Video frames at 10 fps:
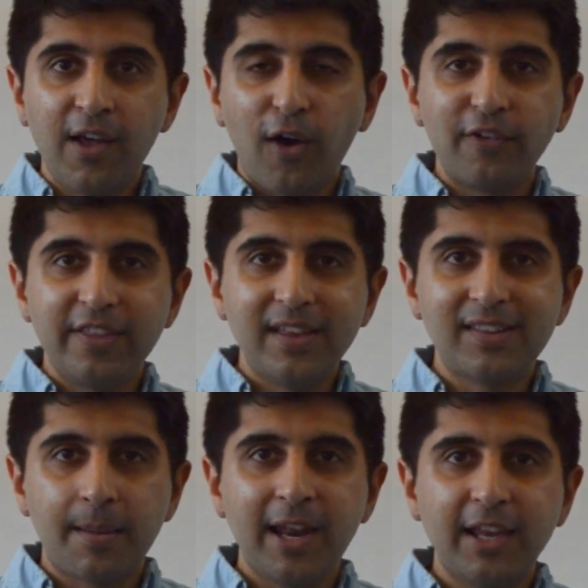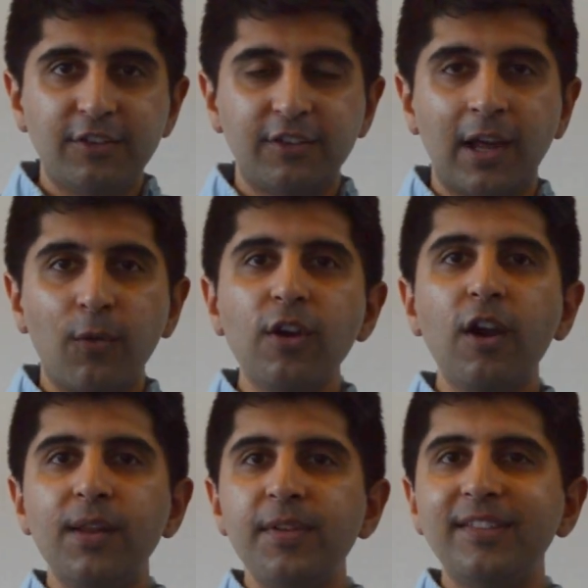of the examination. Now what
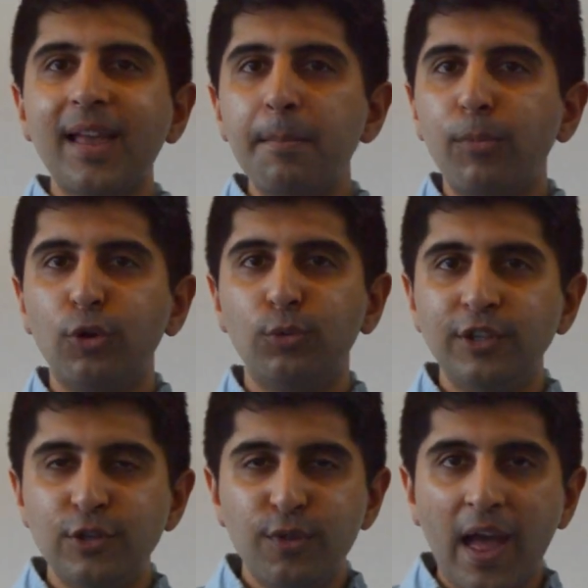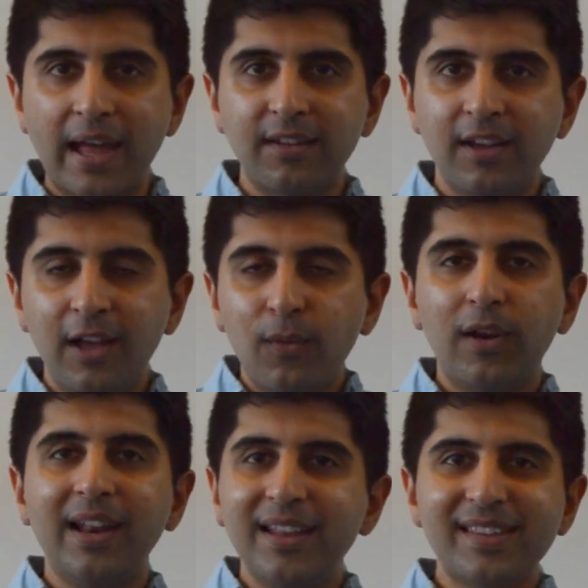kind of exam board would do that? Well
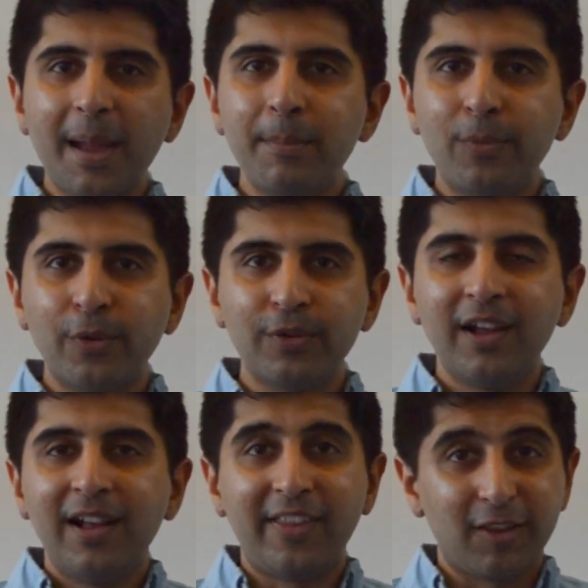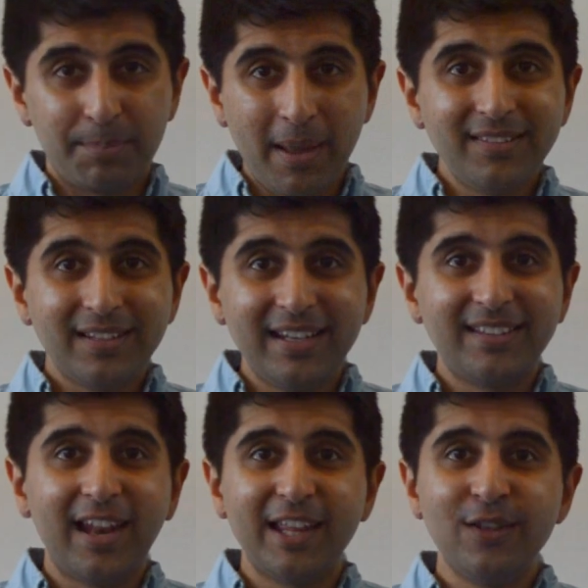an exam board that's basically
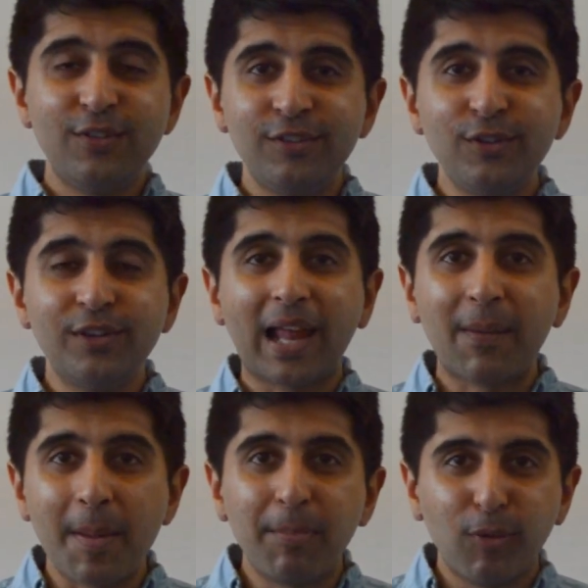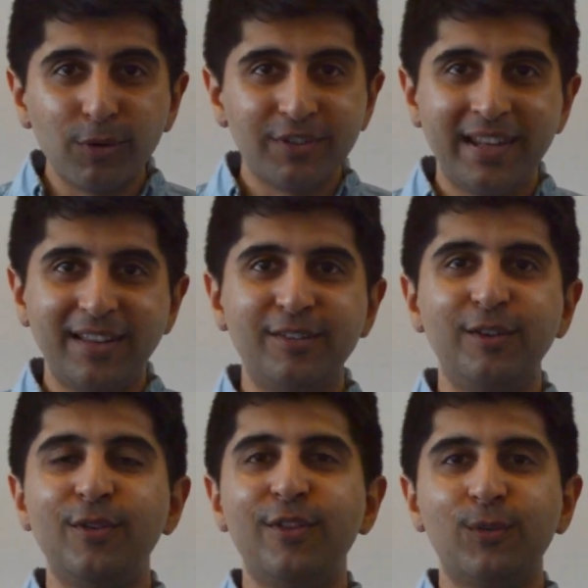telling you the student how important it is to
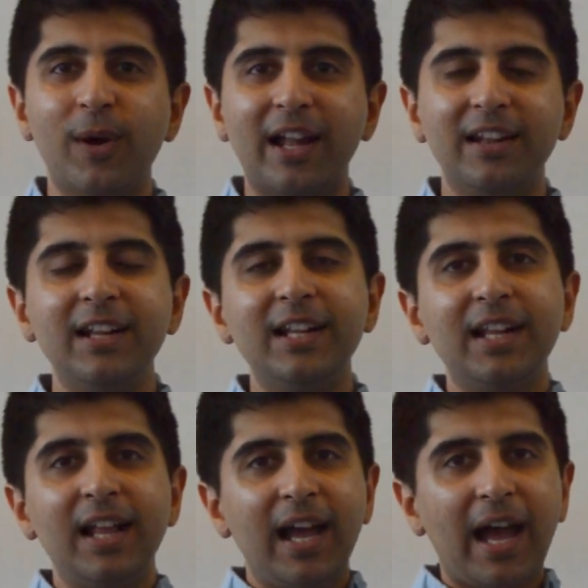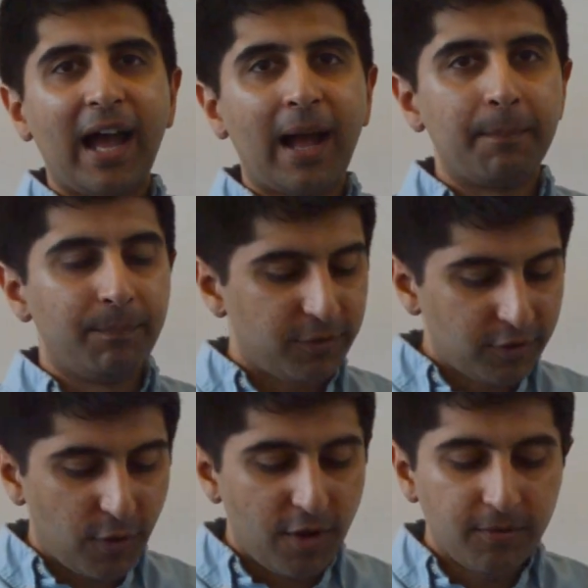do this well. Um,
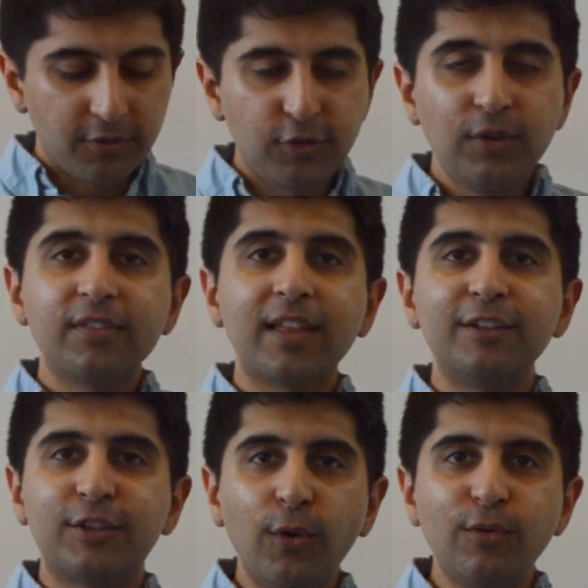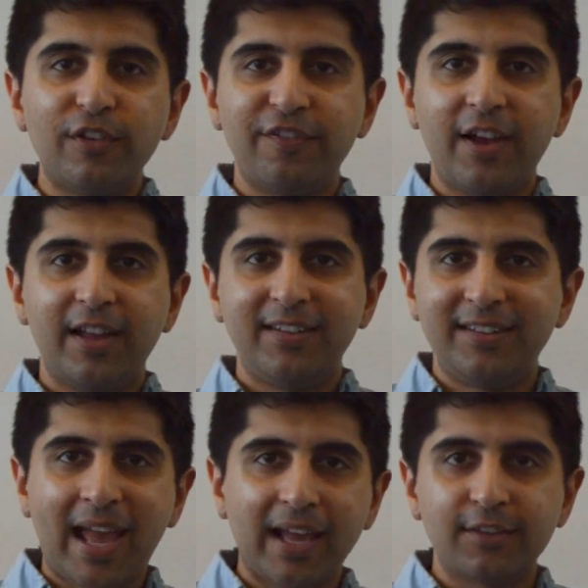so students that don't refer to
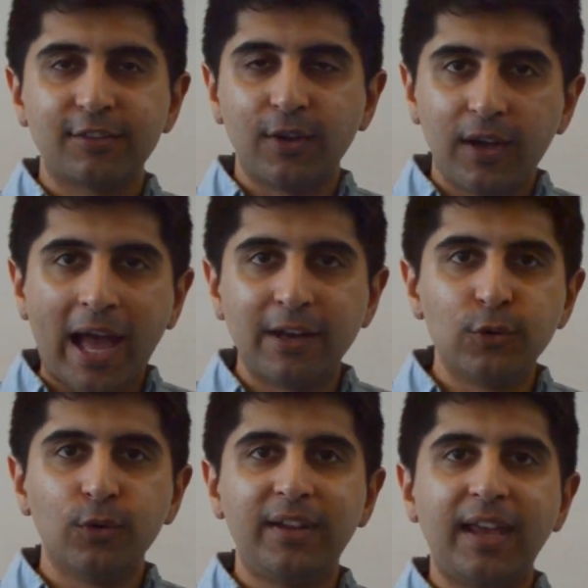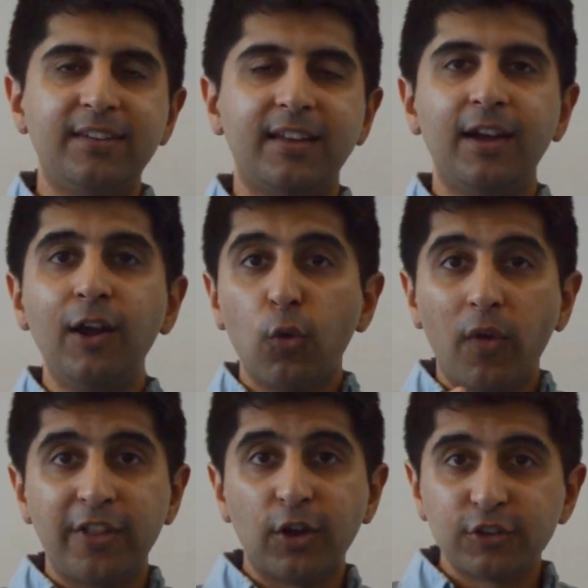text and or data
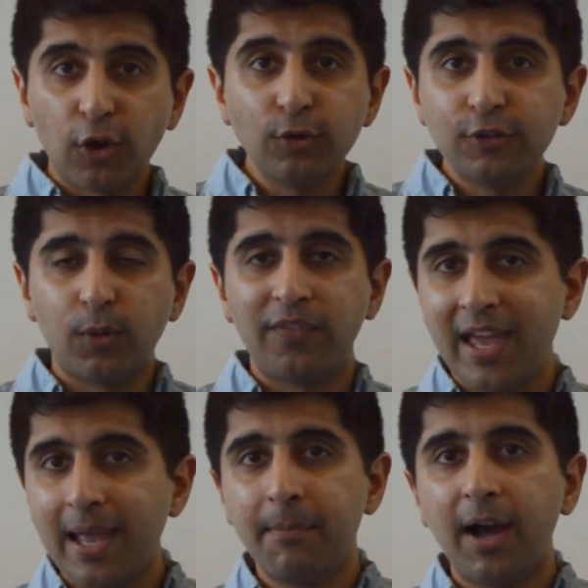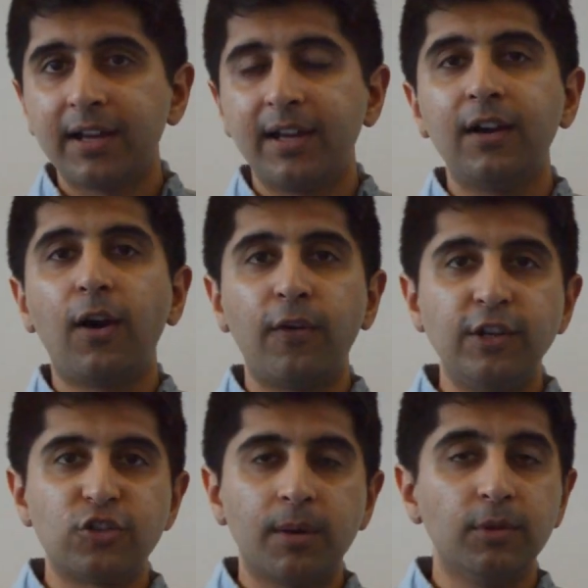when they are told to on the 8 marker are in
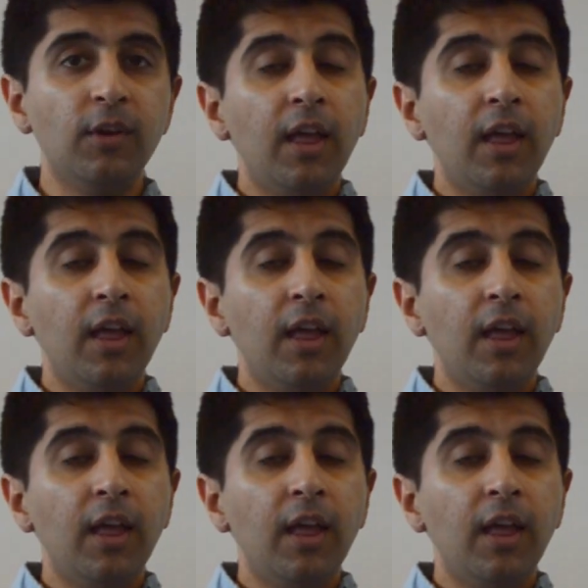trouble.